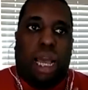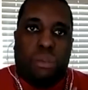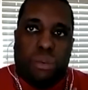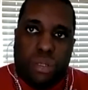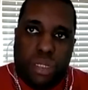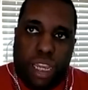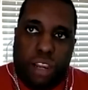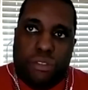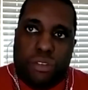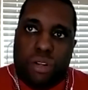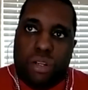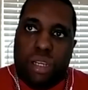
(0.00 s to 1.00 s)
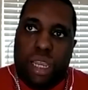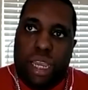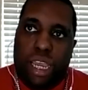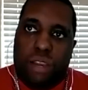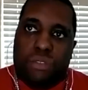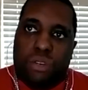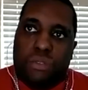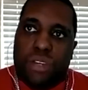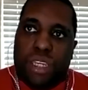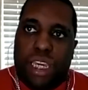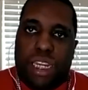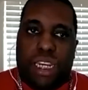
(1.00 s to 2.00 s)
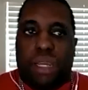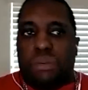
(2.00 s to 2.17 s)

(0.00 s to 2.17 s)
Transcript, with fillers: I will never, ever forget it.